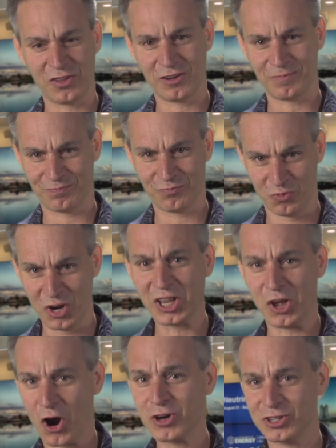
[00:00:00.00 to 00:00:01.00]
they're
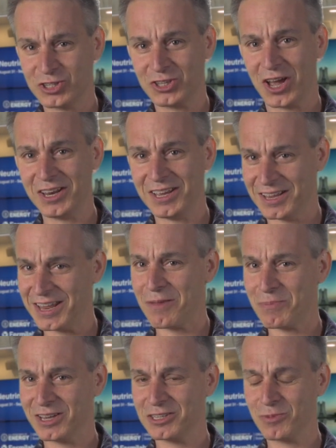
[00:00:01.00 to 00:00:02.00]
really hard to study, and
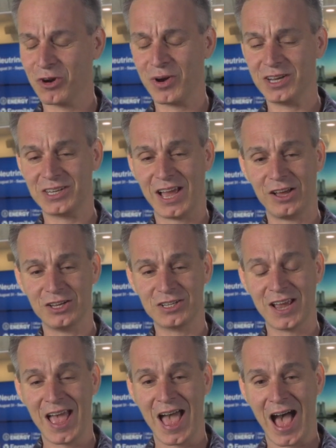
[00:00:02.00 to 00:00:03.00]
that makes them a great challenge.